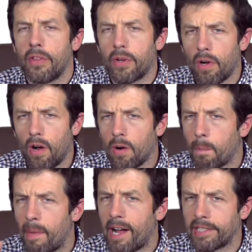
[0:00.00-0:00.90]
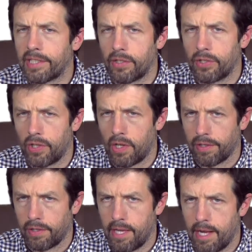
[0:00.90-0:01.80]
There are masters
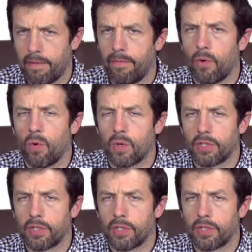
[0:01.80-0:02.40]
out there for